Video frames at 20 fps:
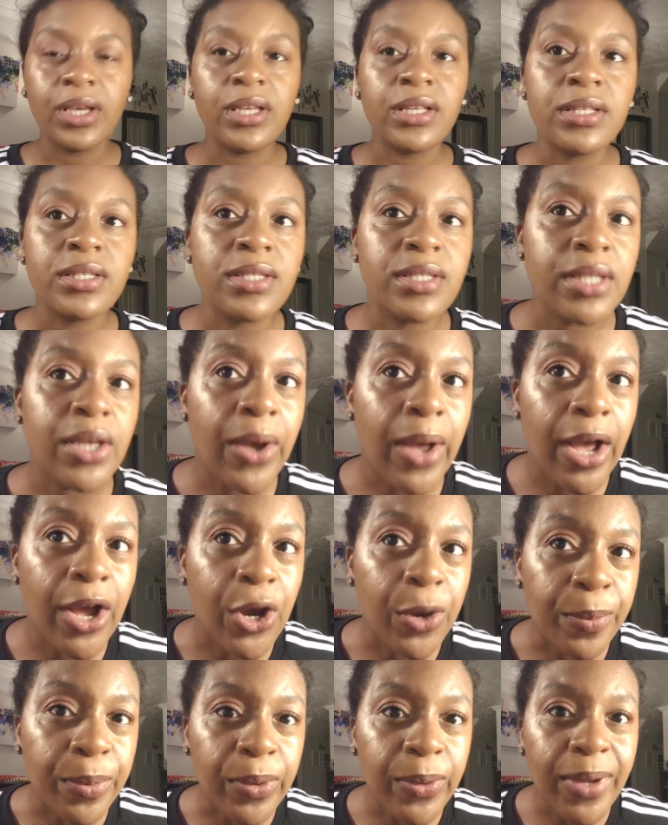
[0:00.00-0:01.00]
And so I
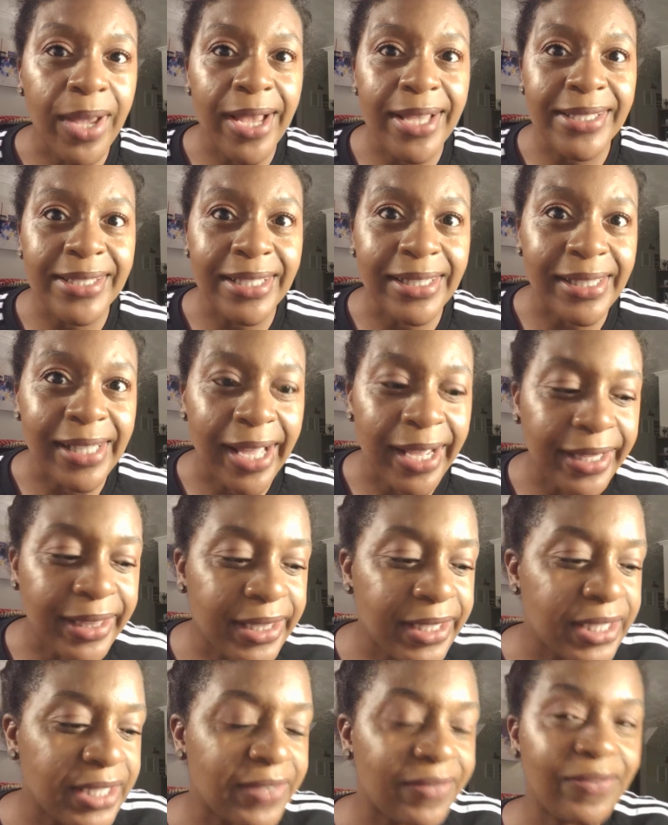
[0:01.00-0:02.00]
hope you guys
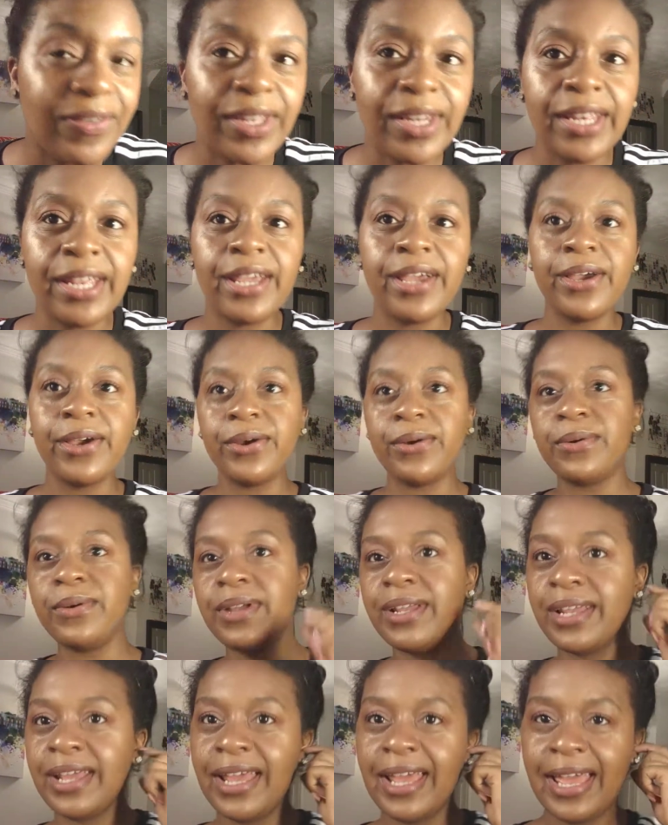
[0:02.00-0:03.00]
like this video.
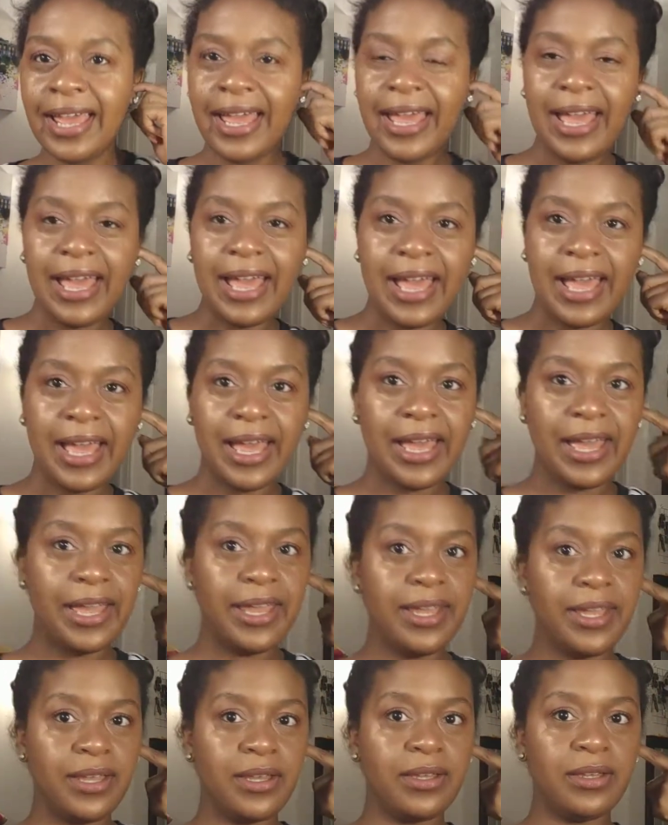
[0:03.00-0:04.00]

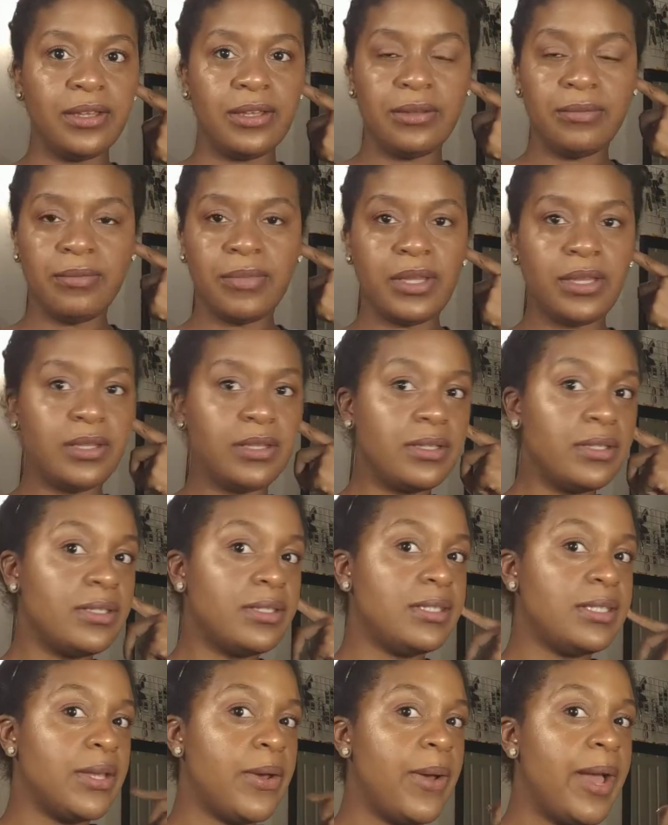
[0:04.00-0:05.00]
I am
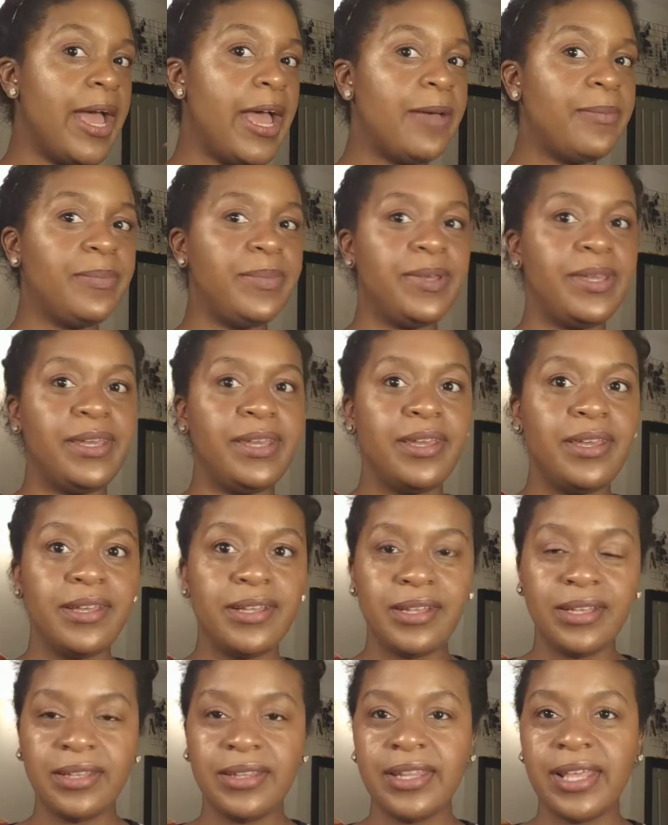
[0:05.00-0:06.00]
so happy
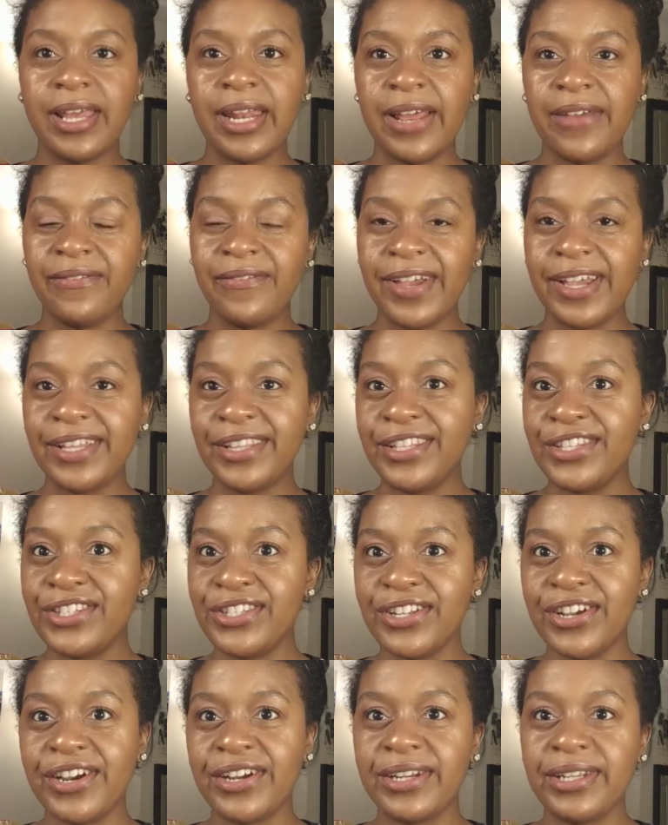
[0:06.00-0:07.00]
that I finally
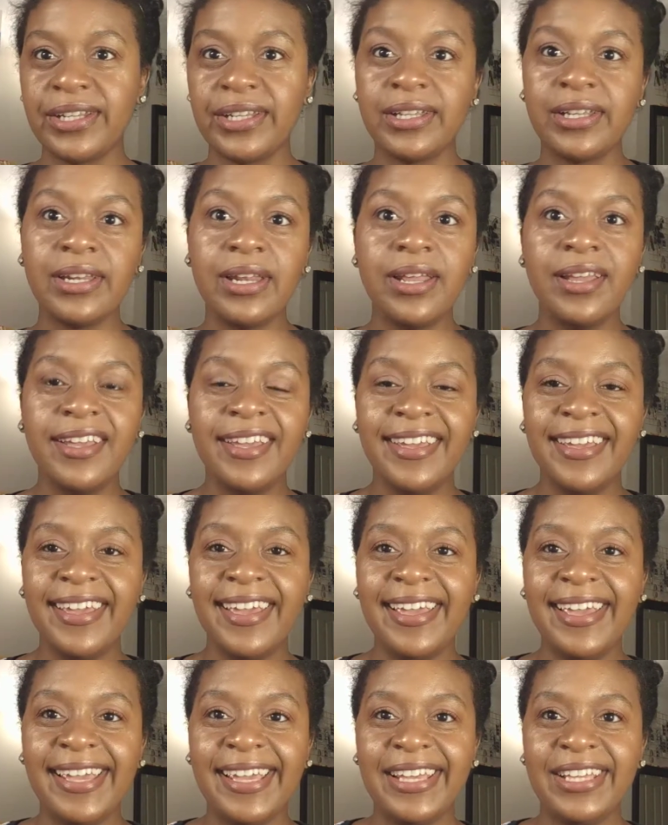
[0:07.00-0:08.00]
started,
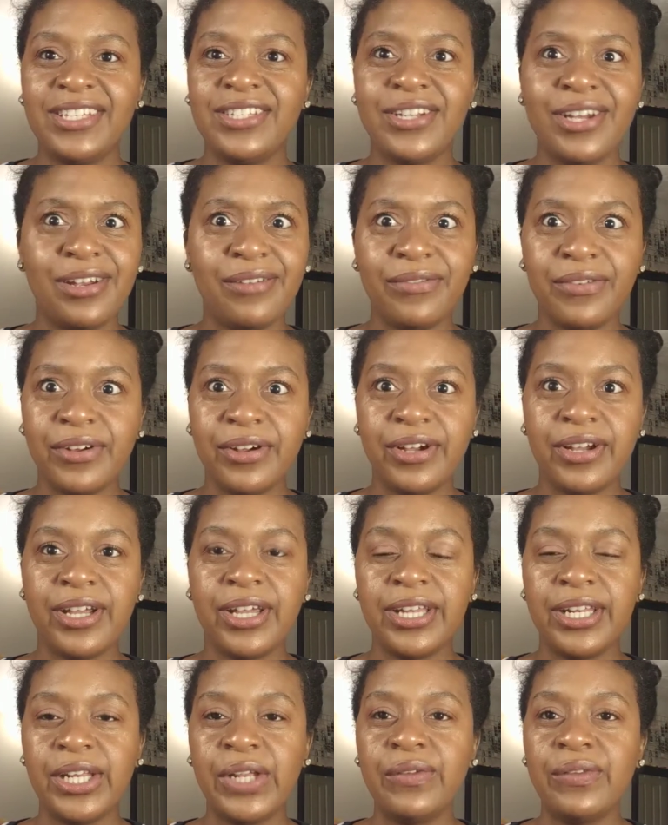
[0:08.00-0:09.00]
and sorry for
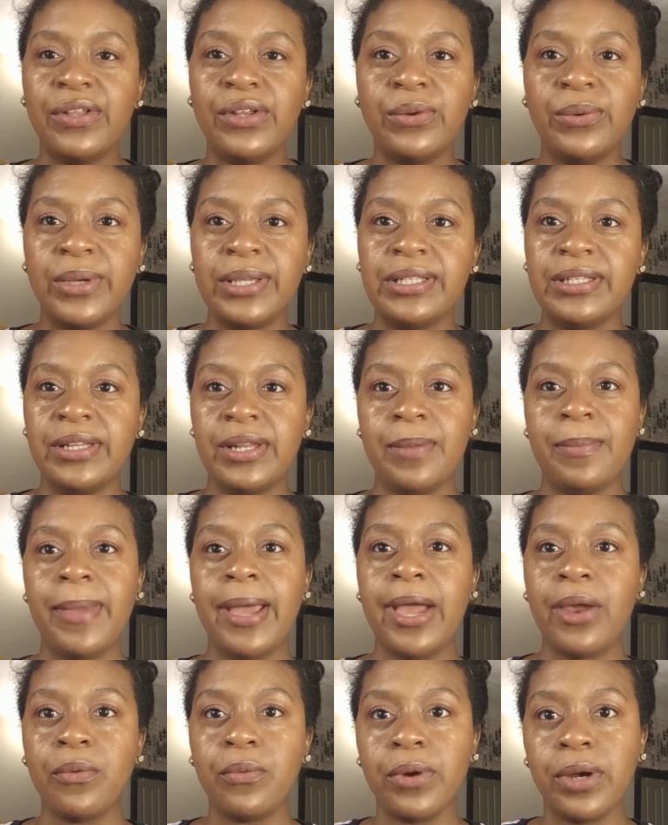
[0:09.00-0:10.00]
any of the noise in the
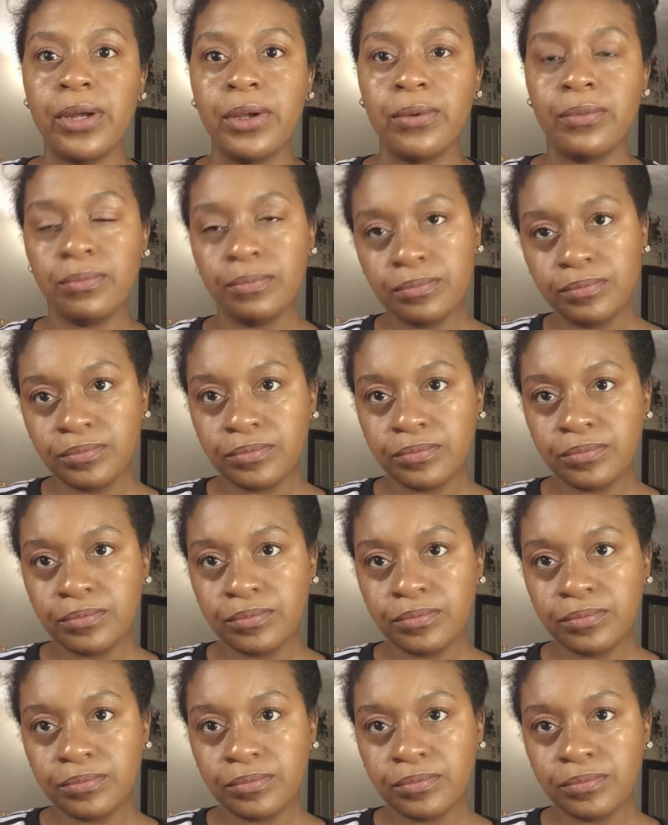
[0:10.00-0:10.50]
background.